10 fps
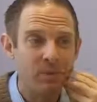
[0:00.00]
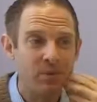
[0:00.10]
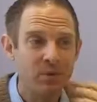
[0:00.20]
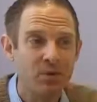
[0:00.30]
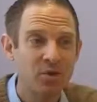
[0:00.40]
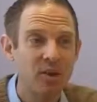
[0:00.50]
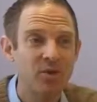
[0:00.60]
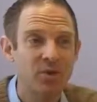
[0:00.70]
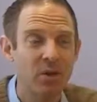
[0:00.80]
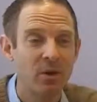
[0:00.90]
So
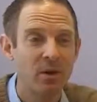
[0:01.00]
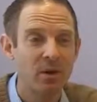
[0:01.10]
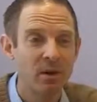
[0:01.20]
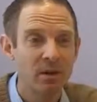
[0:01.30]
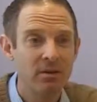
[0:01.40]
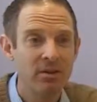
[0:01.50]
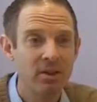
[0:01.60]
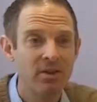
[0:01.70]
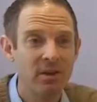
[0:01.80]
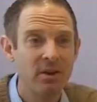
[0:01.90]
trends are
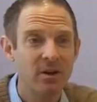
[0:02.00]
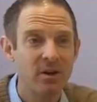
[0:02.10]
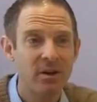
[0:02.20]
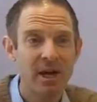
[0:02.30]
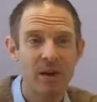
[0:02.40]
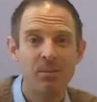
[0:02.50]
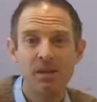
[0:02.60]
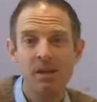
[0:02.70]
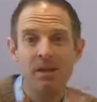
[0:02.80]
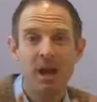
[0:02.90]
things that are
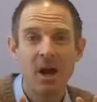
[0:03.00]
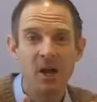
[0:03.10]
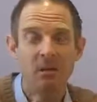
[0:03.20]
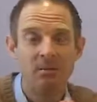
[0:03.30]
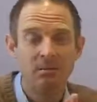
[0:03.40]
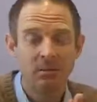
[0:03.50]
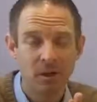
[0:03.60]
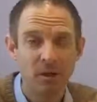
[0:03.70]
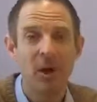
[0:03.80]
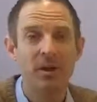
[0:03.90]
happening now
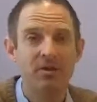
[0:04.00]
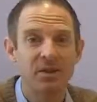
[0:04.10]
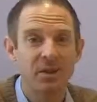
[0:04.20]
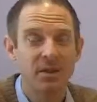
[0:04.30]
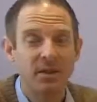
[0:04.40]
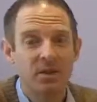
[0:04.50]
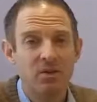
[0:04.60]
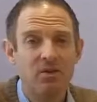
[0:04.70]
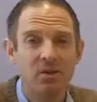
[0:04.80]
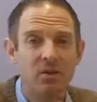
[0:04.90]
a lot.
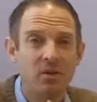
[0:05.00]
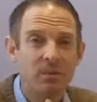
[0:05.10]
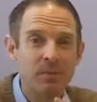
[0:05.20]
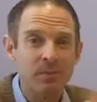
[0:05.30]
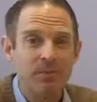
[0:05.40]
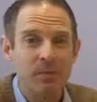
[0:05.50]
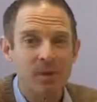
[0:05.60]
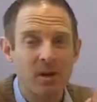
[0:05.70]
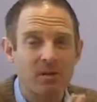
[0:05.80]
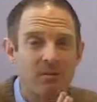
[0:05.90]
So
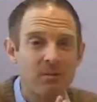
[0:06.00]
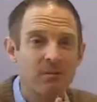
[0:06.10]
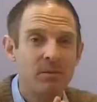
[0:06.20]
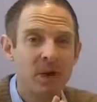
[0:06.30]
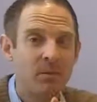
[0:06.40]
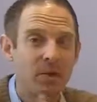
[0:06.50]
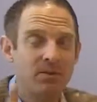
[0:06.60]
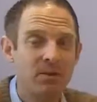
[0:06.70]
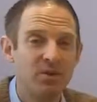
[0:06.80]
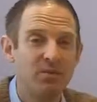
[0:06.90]
I will
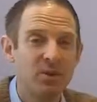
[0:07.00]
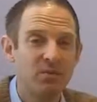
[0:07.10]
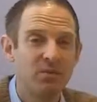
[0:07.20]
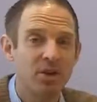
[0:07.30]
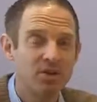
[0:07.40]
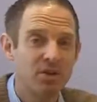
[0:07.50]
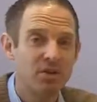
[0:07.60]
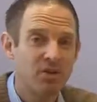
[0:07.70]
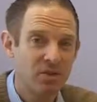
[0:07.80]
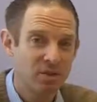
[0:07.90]
give you some
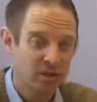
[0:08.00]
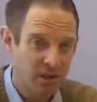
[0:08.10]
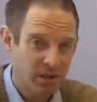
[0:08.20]
expressions